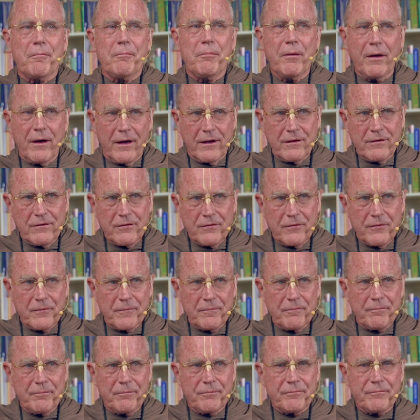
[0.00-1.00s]
But
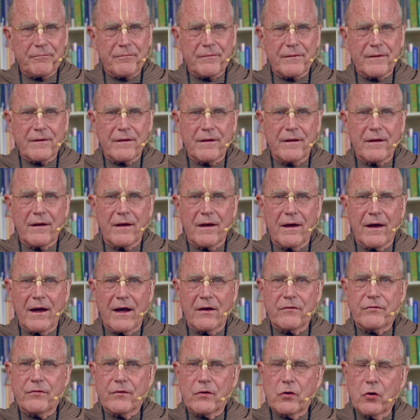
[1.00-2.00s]

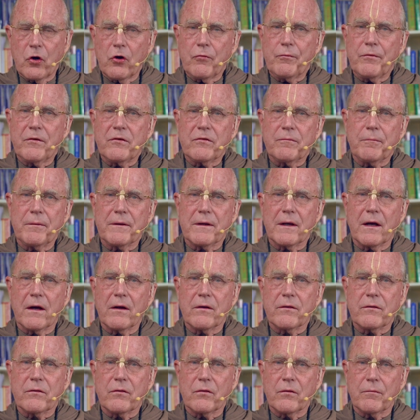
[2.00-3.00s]
as the gopis
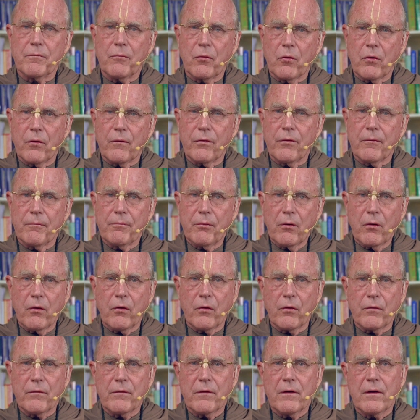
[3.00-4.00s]
began to board
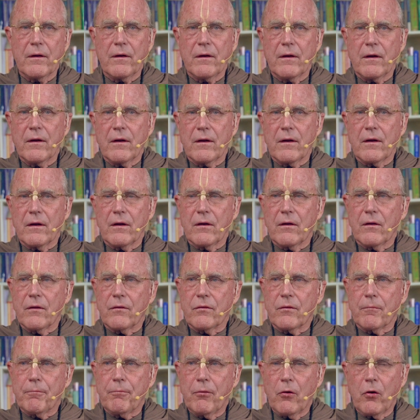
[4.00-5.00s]

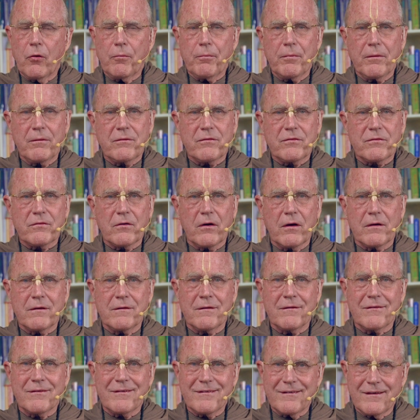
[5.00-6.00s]
the boatman started
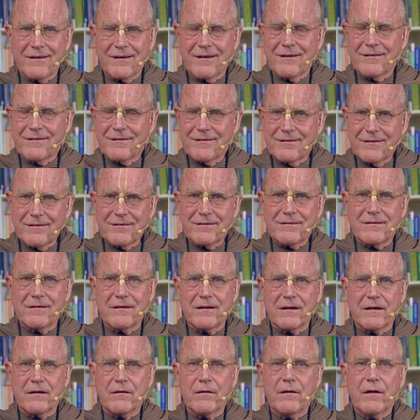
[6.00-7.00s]

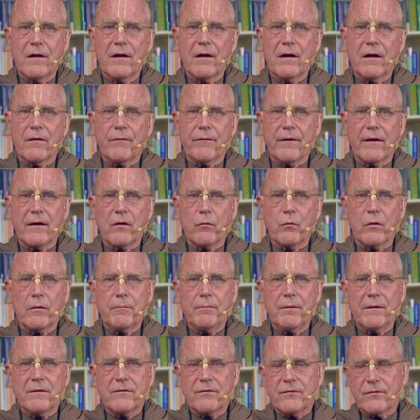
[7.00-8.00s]
insisting that it
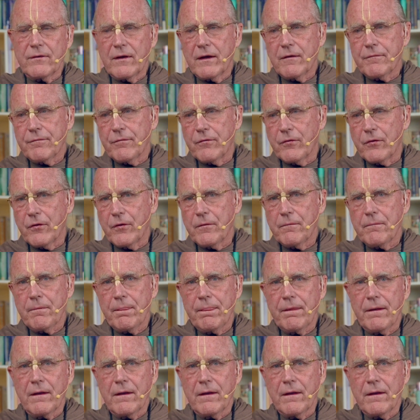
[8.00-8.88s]
would be safer